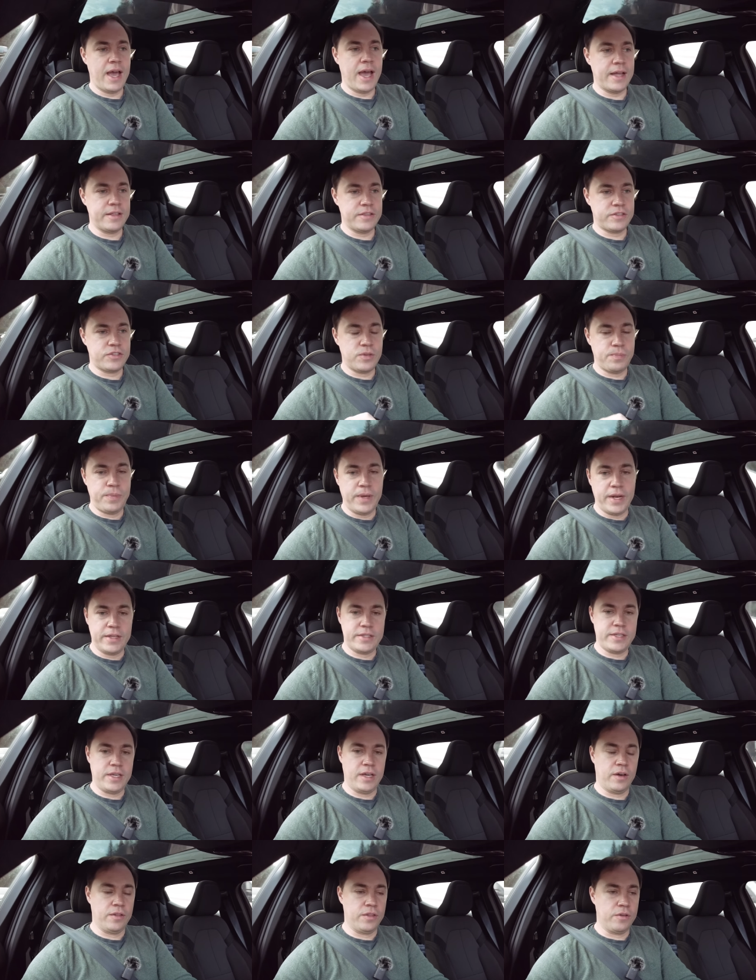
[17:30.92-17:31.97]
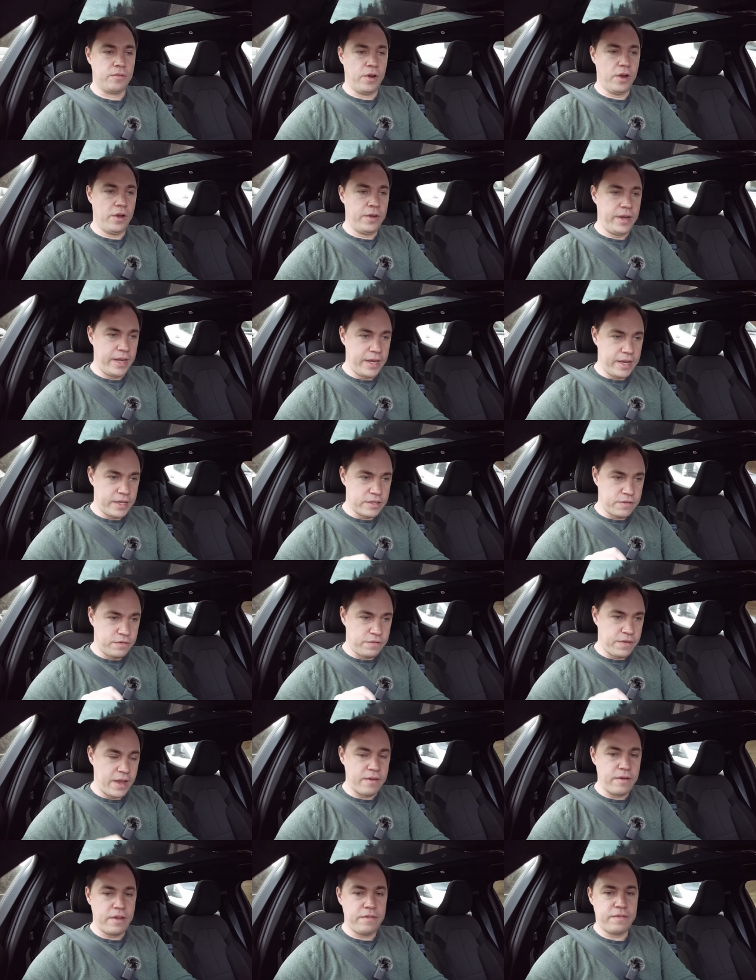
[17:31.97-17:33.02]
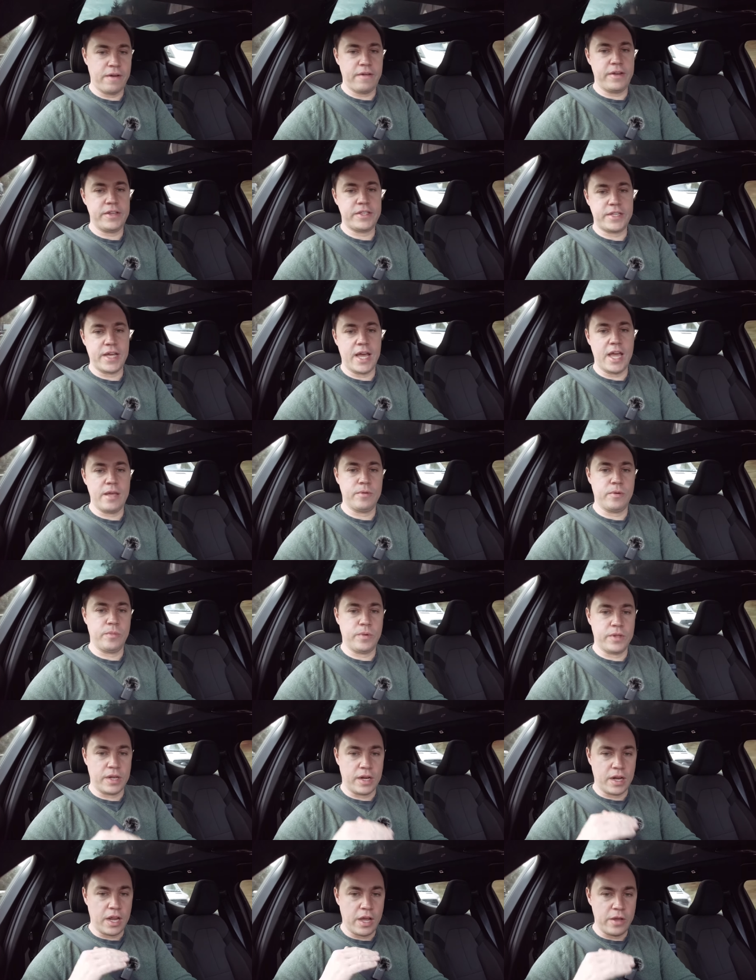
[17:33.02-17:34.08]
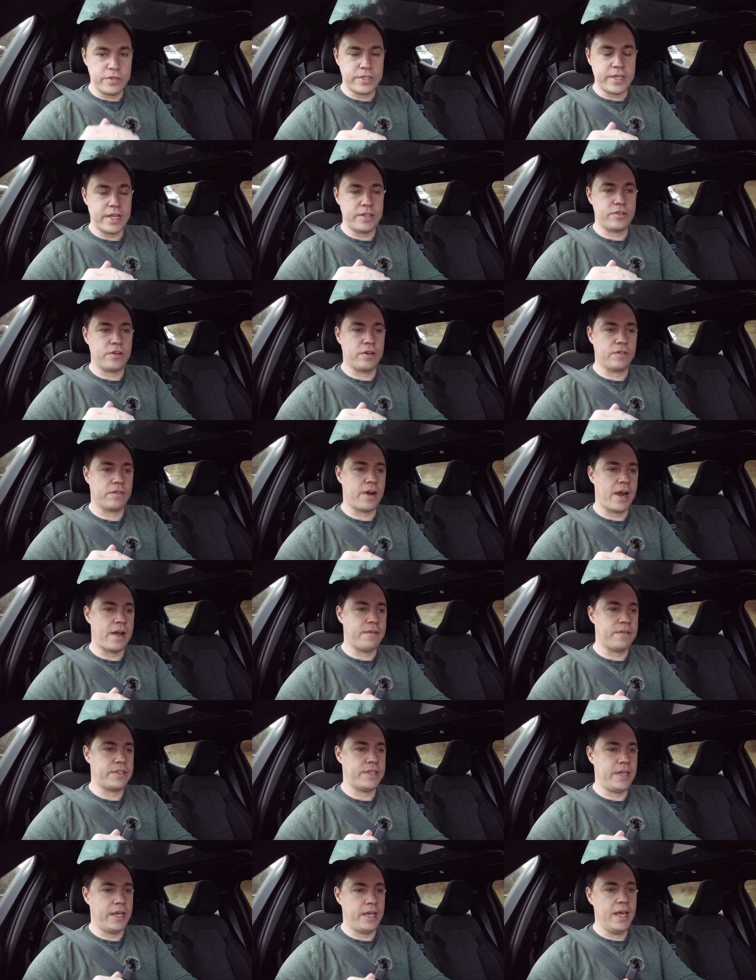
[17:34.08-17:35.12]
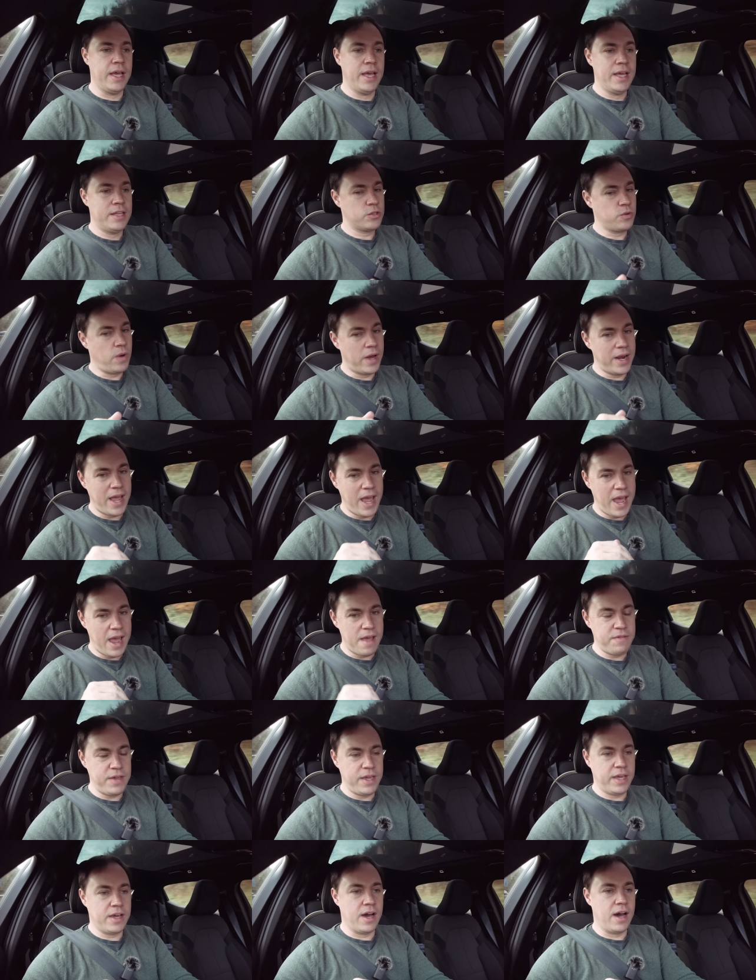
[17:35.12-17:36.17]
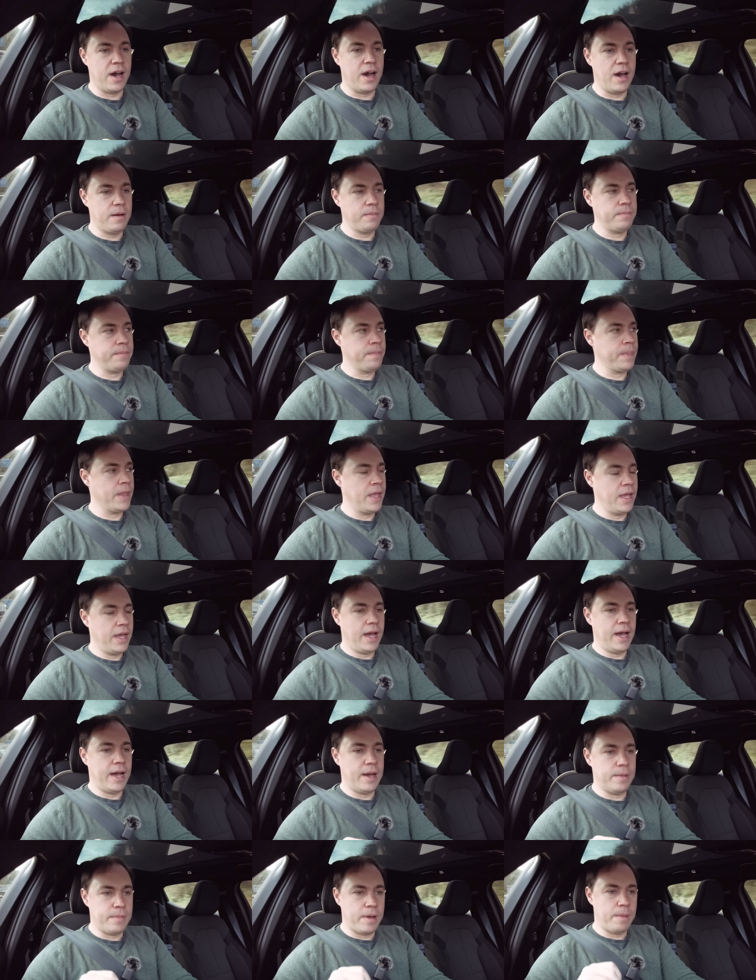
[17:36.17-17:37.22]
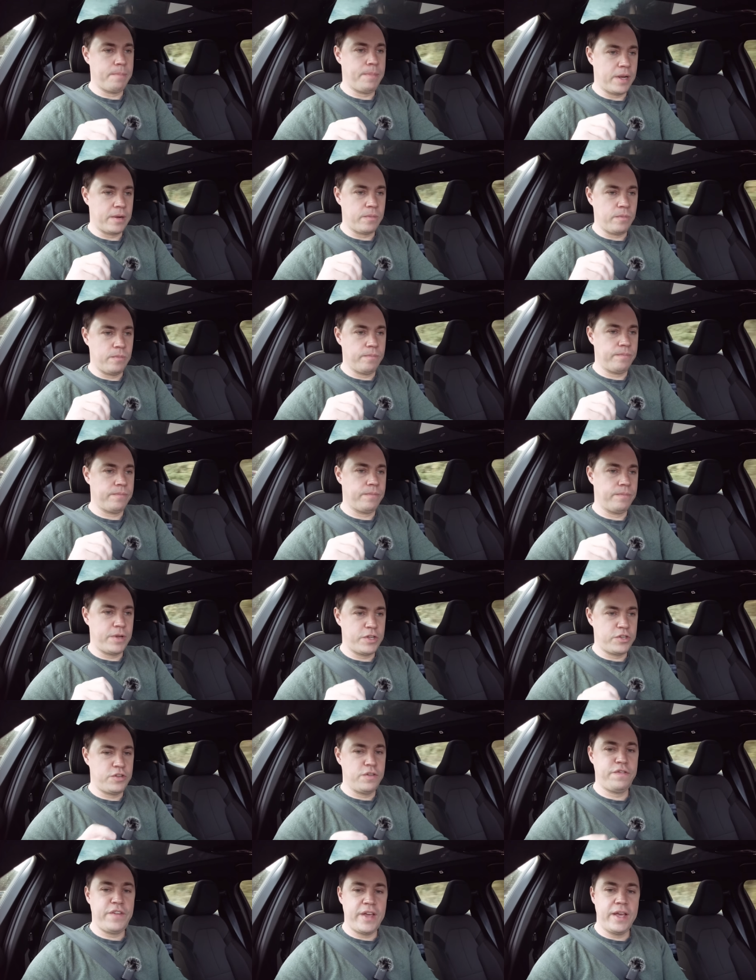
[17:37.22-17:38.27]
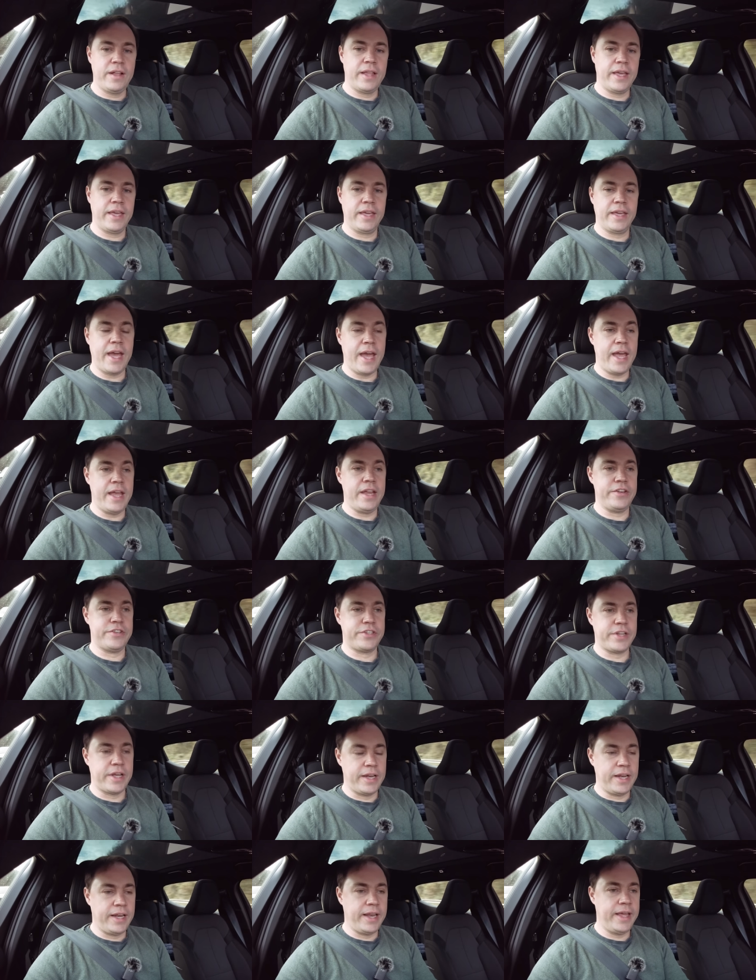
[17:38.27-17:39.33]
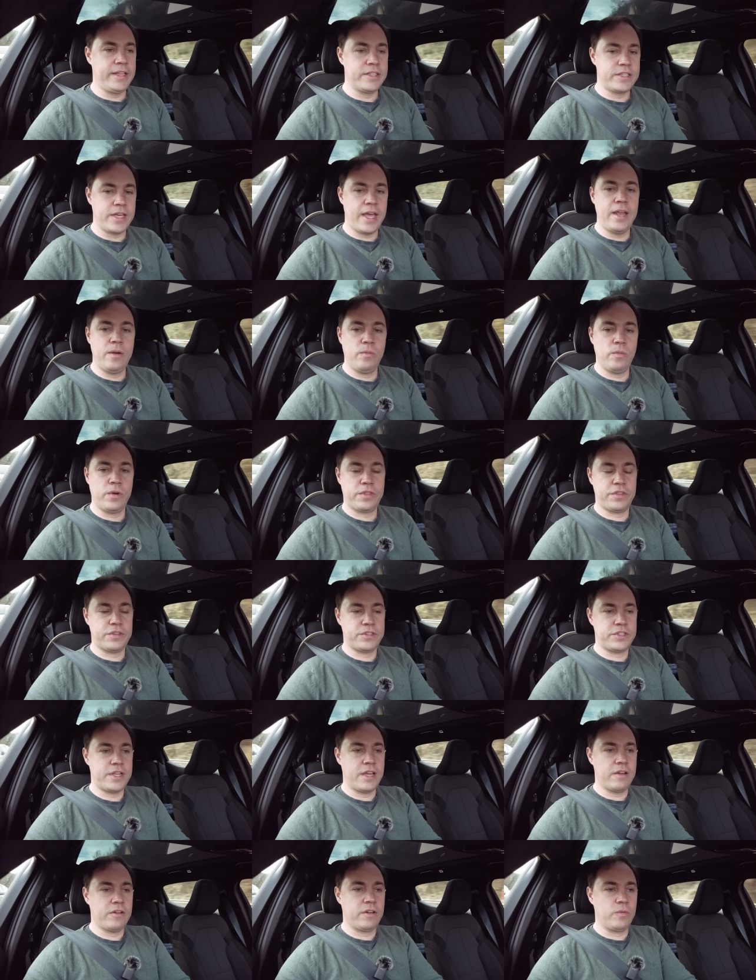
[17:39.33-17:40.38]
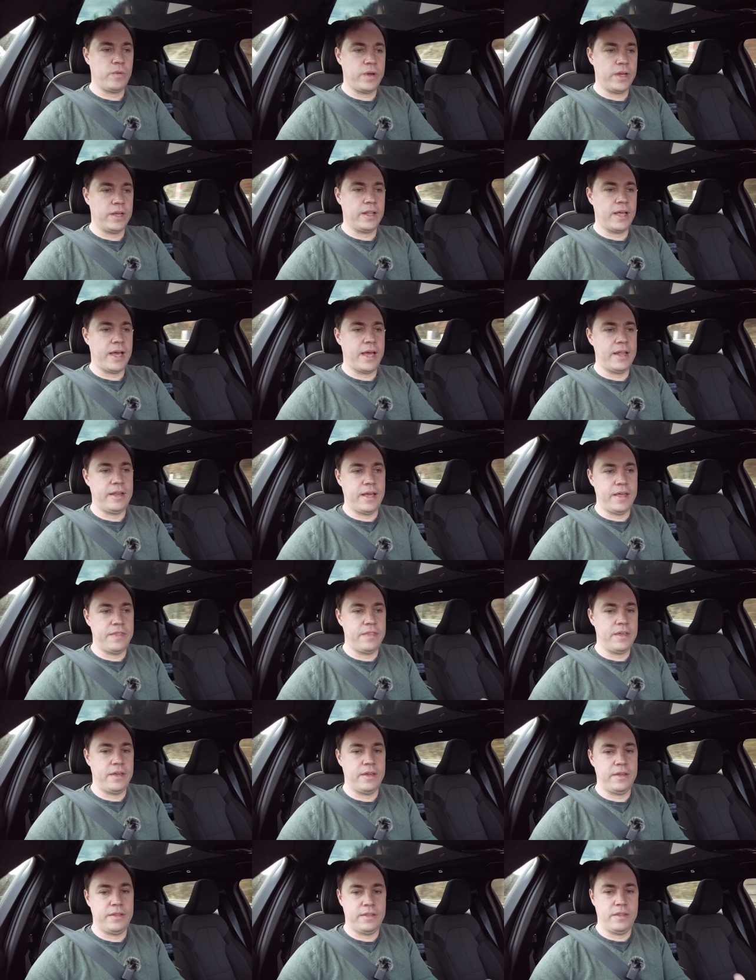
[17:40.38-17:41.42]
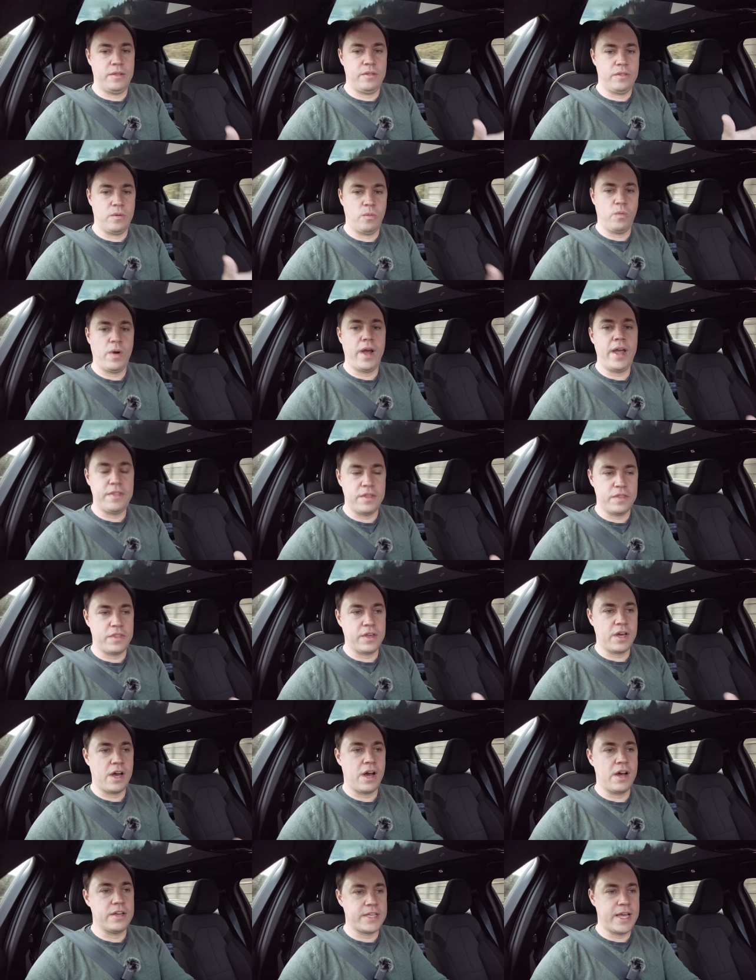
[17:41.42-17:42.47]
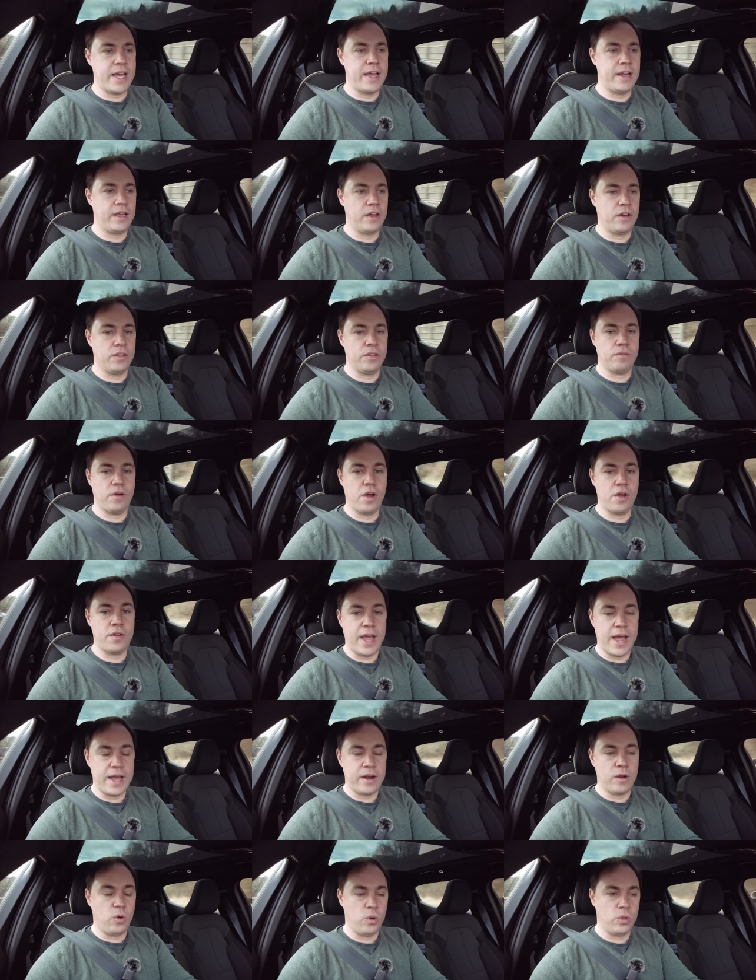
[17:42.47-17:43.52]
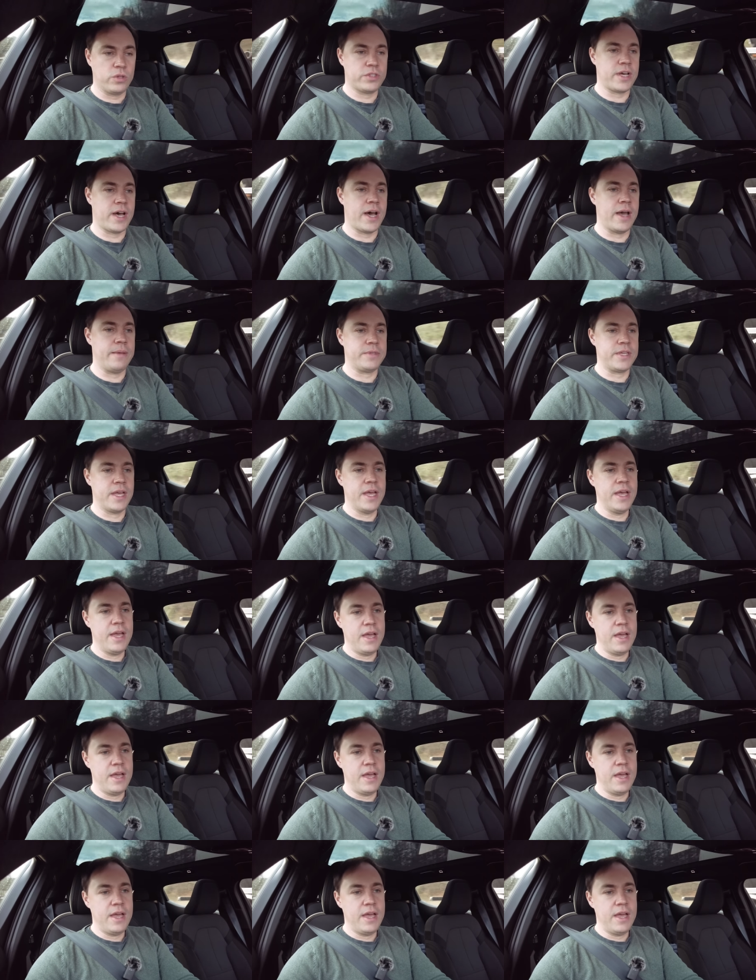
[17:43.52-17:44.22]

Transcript: and stability on the road. It is very, very stable with a low center of gravity. It's quite a heavy car, um, but but you feel engaged and linked in with the steering wheel and, and the, the way that the car is handling on the road at all times.